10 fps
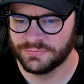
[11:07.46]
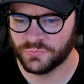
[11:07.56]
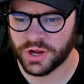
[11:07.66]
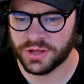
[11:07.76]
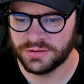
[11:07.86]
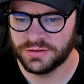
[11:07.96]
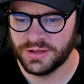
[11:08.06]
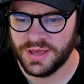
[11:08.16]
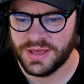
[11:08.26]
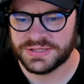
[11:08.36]
Right.
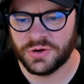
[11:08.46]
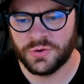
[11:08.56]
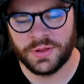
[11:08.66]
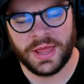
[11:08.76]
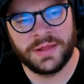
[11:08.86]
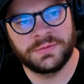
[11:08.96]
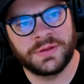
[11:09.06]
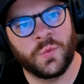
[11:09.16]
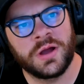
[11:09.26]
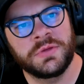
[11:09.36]
So,
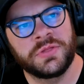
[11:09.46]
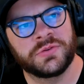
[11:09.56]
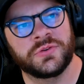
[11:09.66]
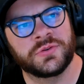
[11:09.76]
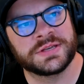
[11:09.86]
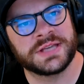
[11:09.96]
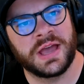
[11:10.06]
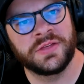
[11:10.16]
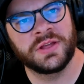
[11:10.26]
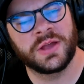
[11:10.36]
and walk me through too, because I
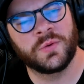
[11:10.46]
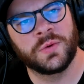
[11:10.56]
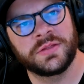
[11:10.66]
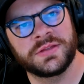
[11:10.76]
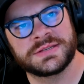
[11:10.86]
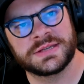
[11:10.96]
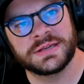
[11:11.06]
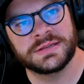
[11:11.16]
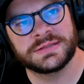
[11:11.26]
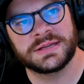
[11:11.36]
think like one of these
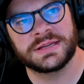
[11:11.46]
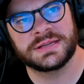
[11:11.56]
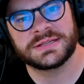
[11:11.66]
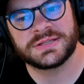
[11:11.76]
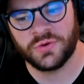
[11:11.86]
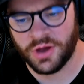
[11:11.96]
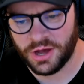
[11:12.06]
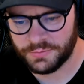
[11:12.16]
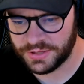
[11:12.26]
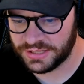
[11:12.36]
things that is so
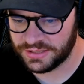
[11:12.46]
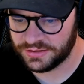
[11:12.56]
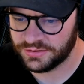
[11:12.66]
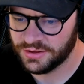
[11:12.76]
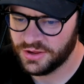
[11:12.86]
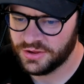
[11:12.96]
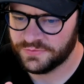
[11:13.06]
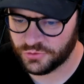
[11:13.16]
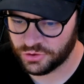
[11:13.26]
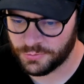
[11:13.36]
common in
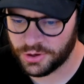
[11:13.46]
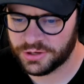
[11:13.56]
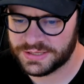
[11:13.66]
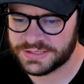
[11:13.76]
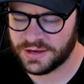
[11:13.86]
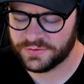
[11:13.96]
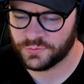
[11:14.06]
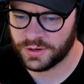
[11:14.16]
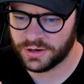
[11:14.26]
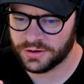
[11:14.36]
vertical market
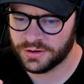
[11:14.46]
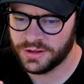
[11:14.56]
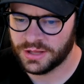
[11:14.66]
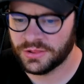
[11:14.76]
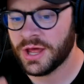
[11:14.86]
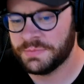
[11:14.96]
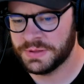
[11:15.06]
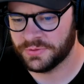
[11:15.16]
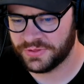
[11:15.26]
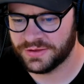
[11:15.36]
software, a lot of
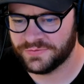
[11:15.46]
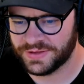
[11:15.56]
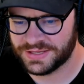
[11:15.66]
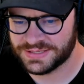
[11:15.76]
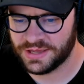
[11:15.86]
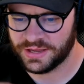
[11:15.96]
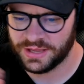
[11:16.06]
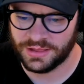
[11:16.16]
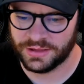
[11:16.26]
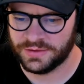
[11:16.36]
people think of it as like,
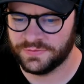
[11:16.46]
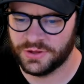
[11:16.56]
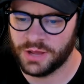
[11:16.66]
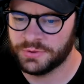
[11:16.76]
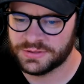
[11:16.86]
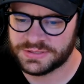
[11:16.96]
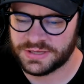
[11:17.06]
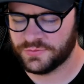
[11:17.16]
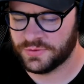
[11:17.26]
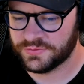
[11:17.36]
hey, like, I build
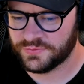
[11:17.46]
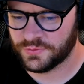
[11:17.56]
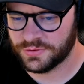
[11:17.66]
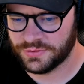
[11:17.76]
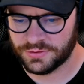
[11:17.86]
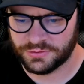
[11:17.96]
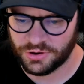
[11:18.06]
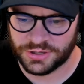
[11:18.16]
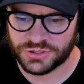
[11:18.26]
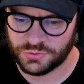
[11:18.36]
software for
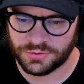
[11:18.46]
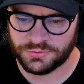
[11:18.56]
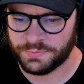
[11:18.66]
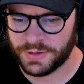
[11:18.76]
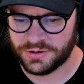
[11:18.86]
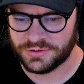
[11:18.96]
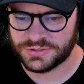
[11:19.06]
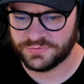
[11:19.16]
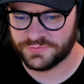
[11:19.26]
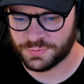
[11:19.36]
garage door repair
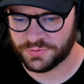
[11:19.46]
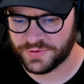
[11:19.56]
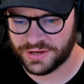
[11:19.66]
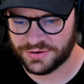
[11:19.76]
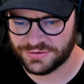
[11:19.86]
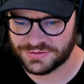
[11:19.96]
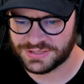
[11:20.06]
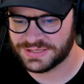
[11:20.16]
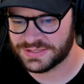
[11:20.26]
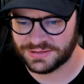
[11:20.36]
service providers
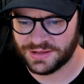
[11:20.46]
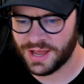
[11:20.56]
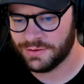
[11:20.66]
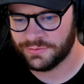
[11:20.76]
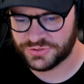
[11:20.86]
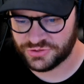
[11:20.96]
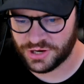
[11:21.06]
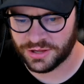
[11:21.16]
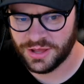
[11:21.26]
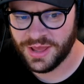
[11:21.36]
and it's a guy with a truck.